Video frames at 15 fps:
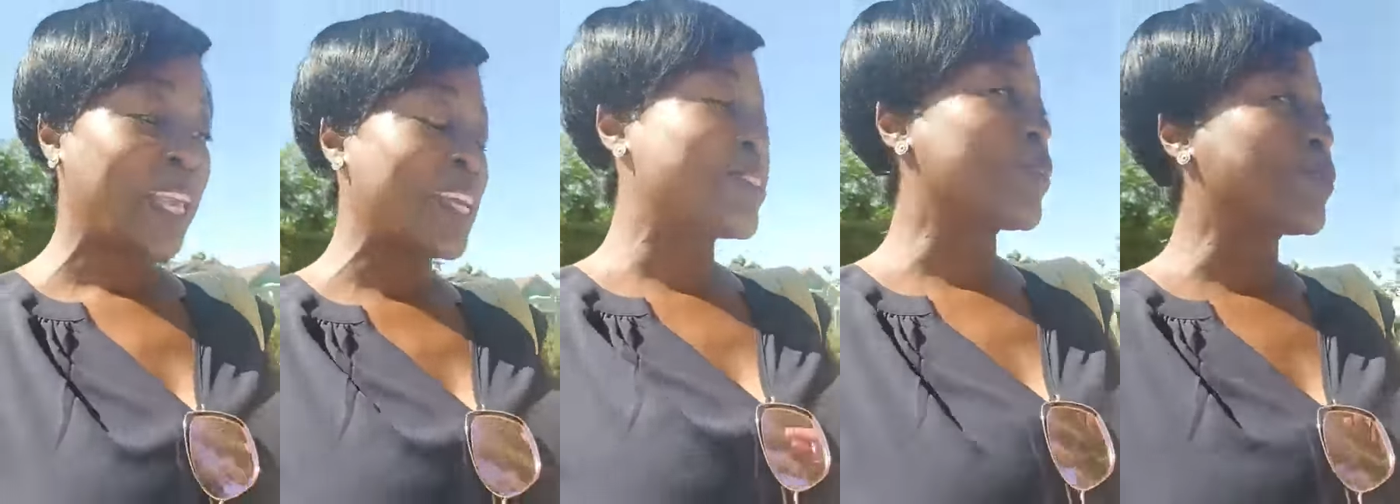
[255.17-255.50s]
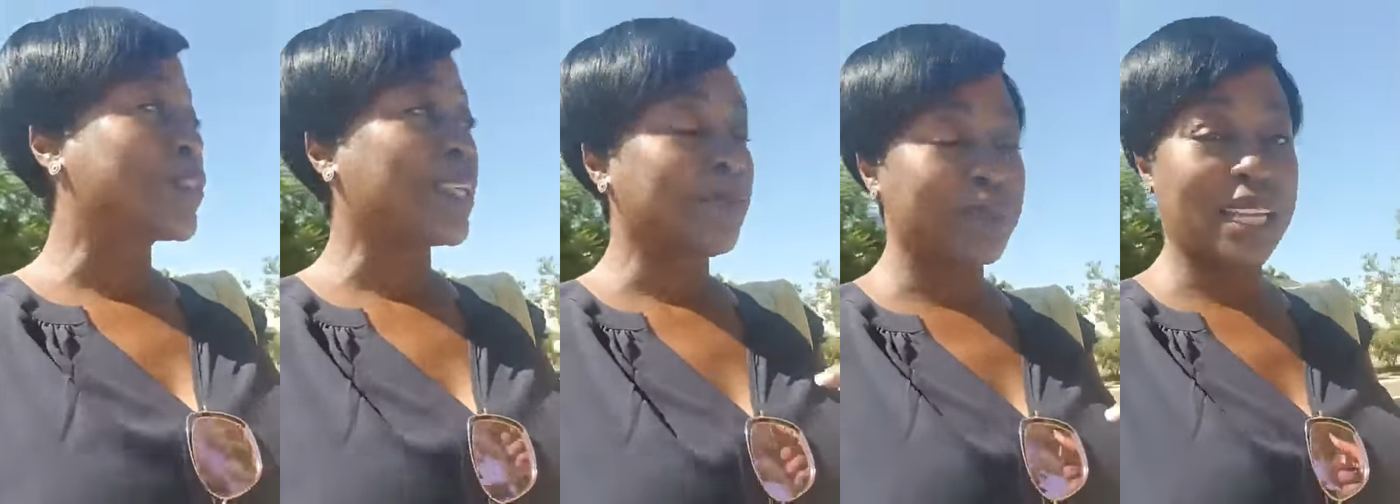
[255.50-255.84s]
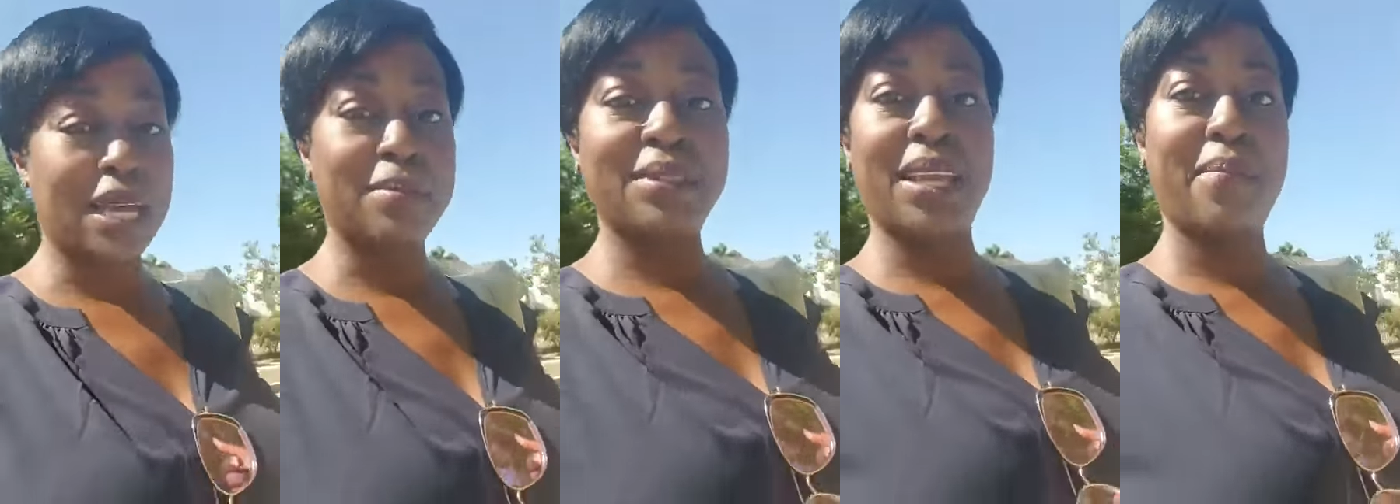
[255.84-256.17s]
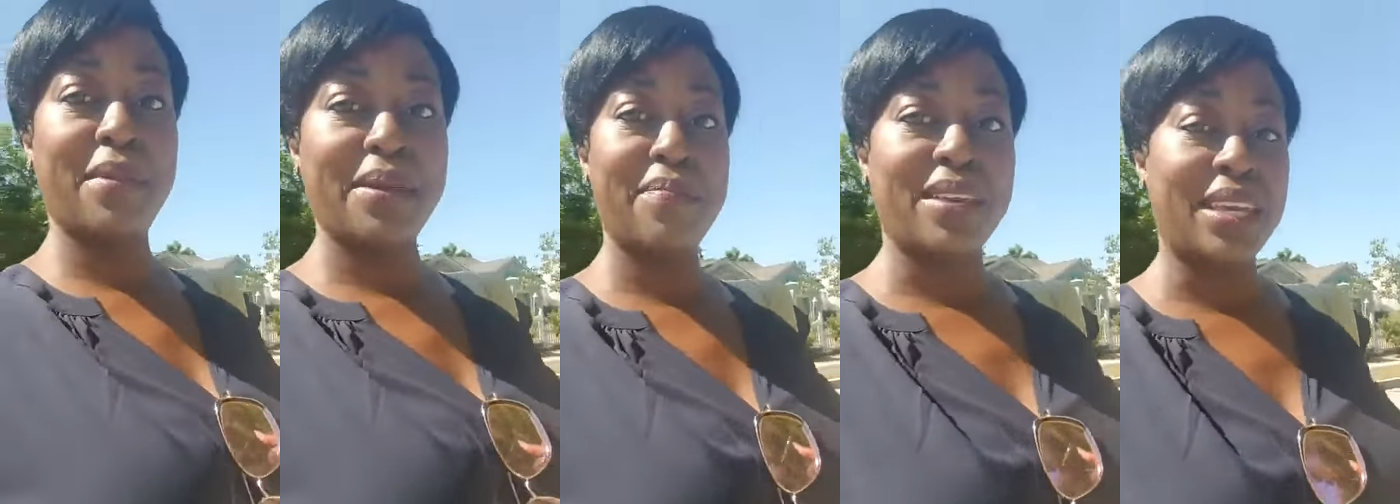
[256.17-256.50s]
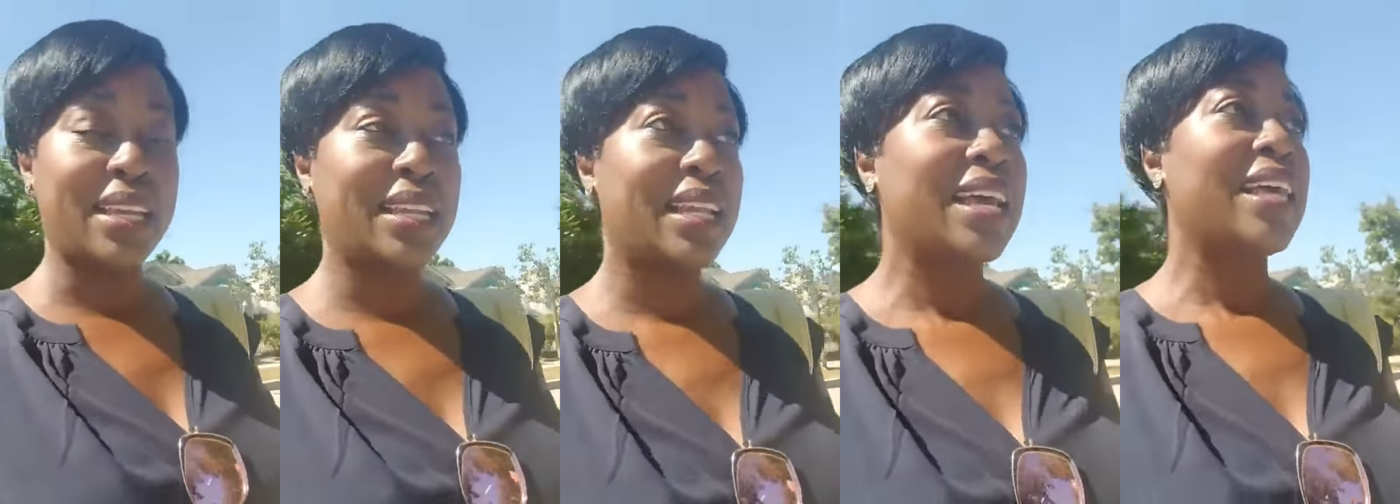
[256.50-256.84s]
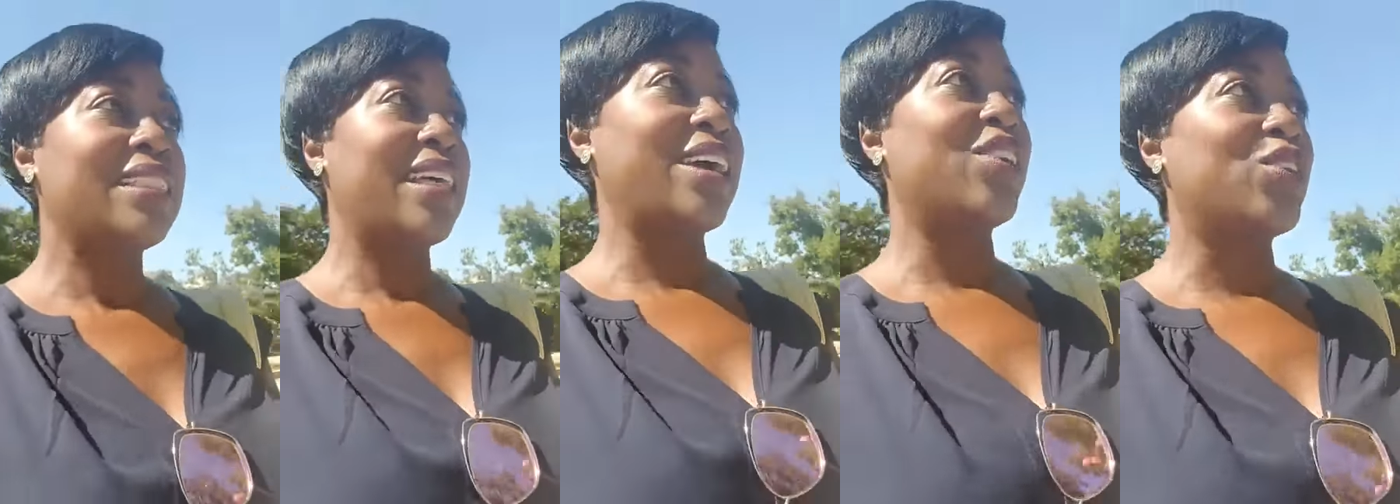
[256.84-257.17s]
And so sometimes that may mean
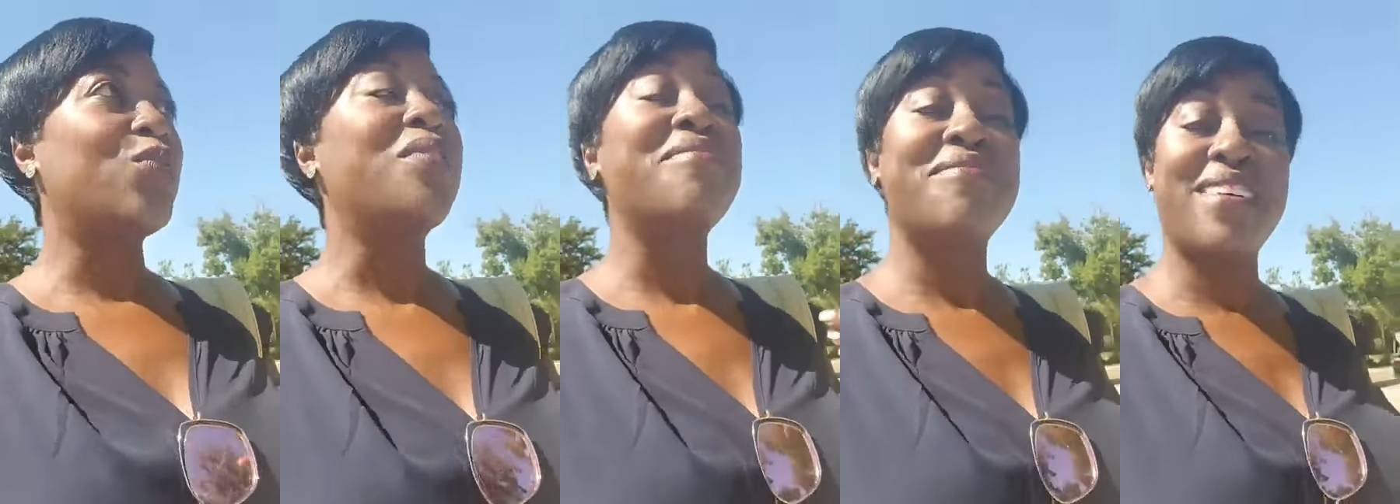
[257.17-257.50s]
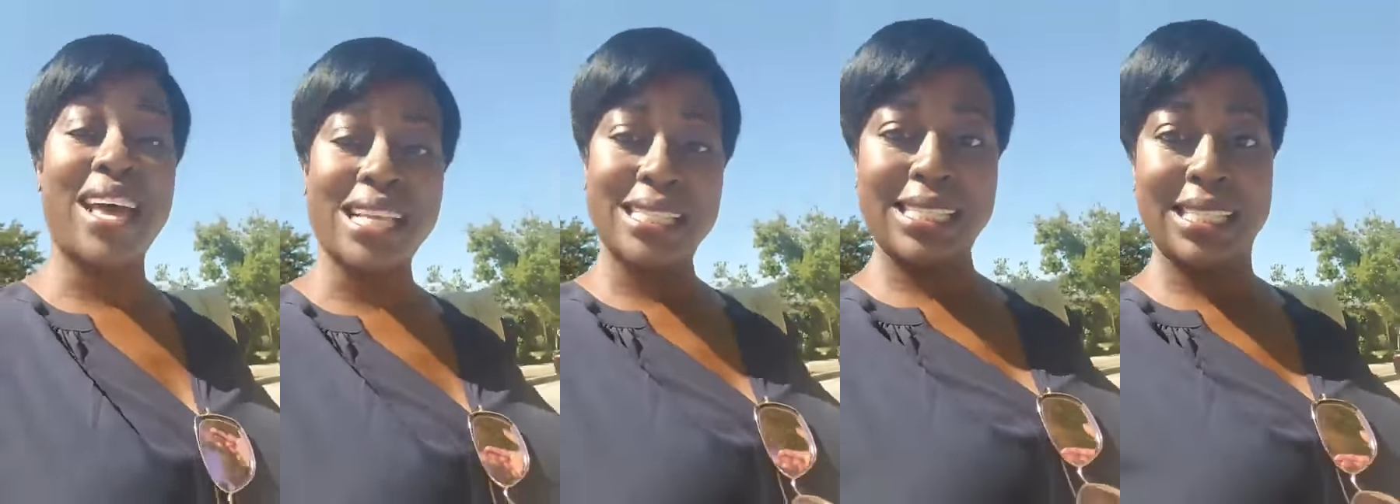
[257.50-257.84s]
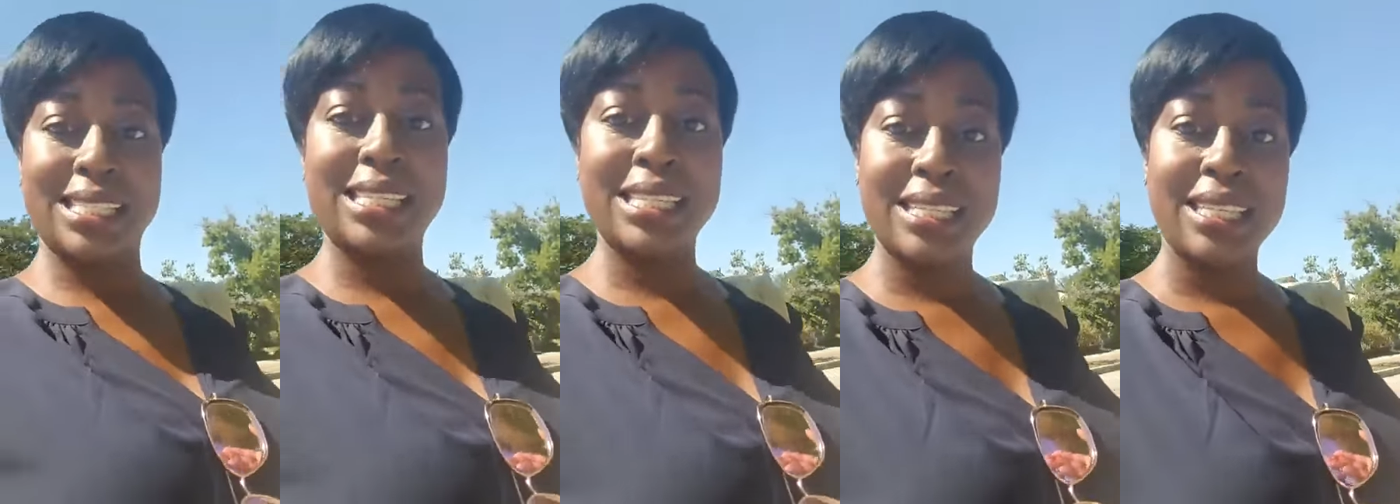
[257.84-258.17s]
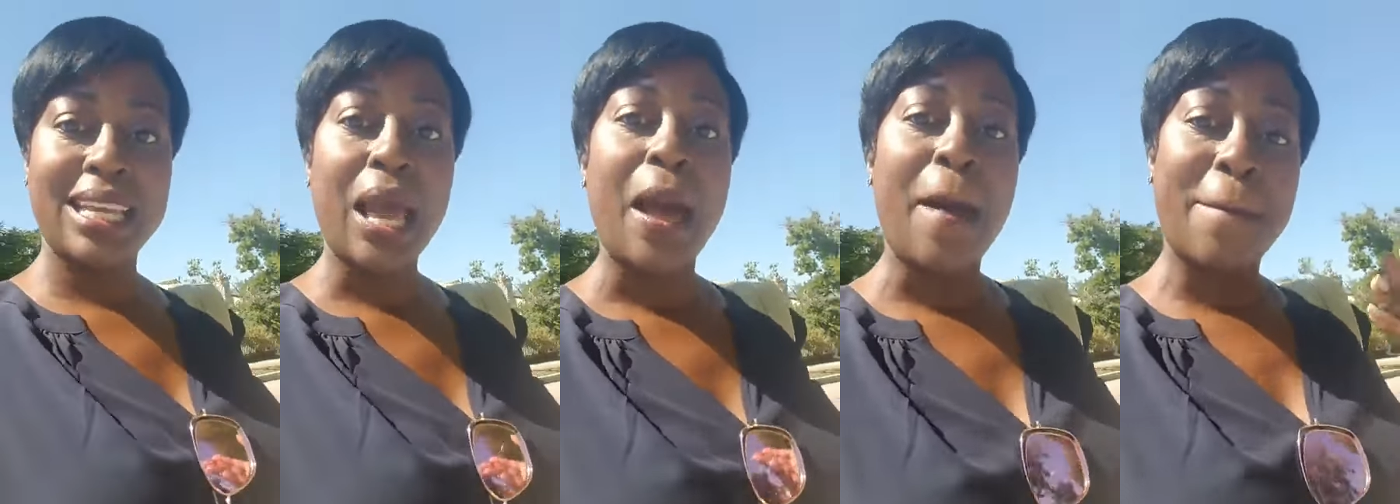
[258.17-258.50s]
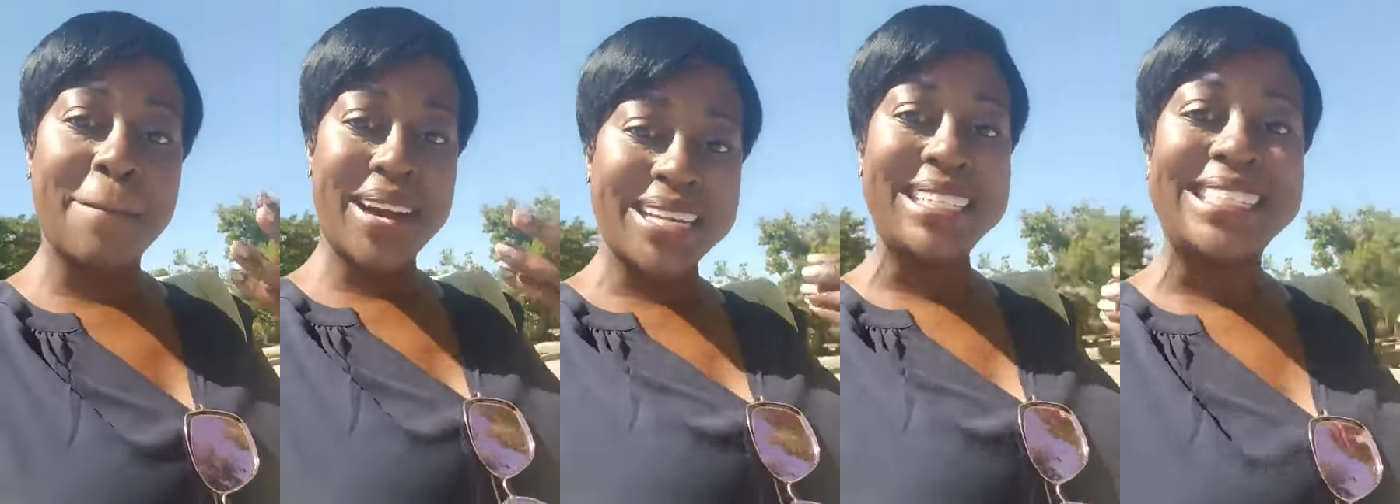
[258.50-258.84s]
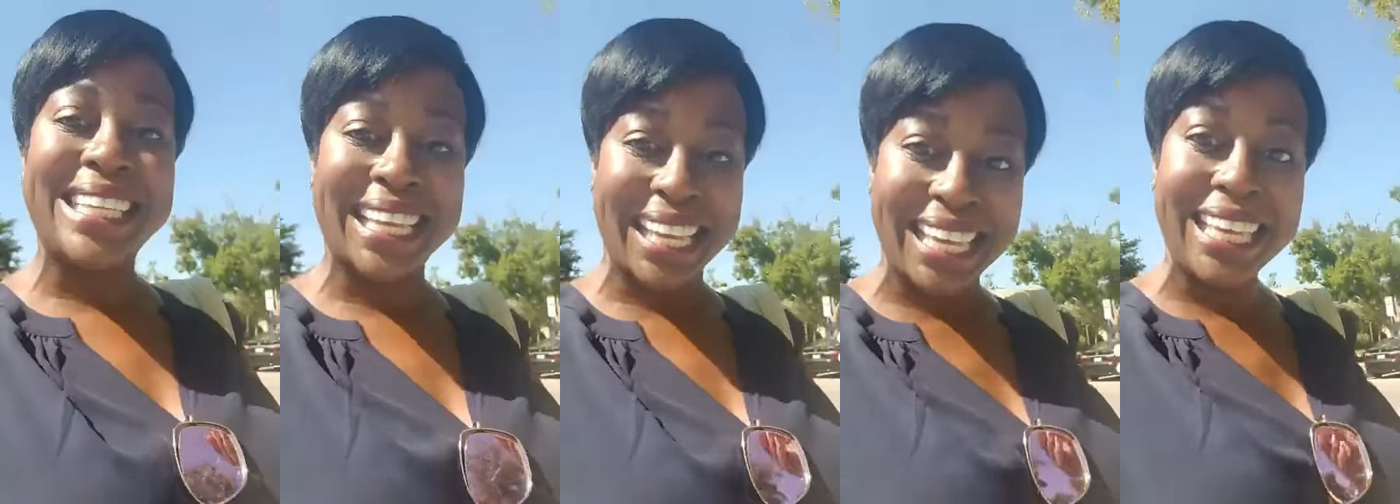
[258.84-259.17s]
that you invest
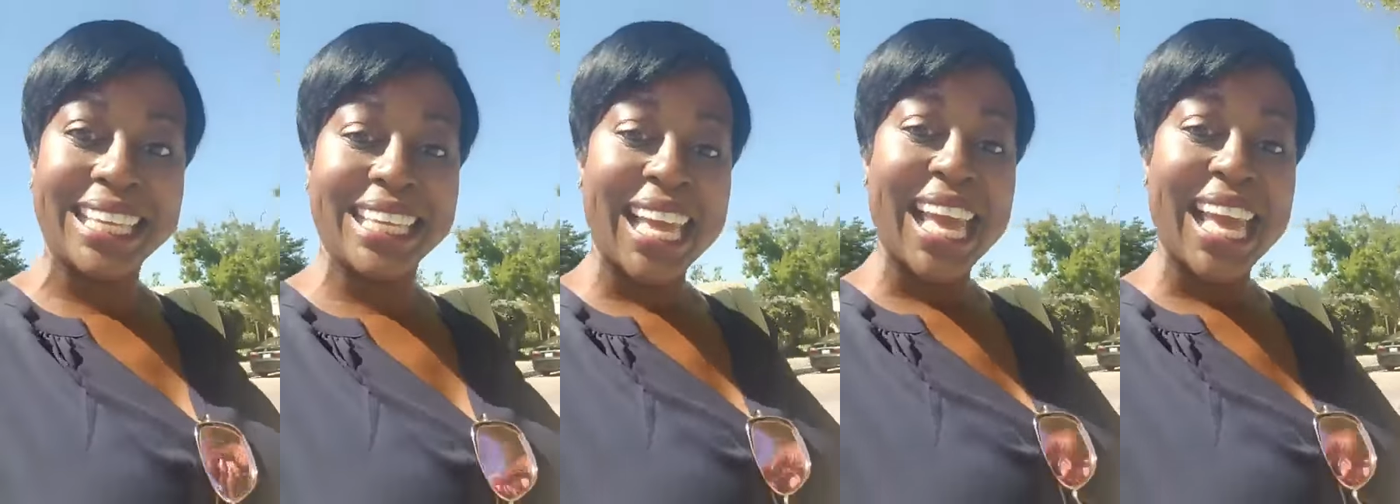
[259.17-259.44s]
money,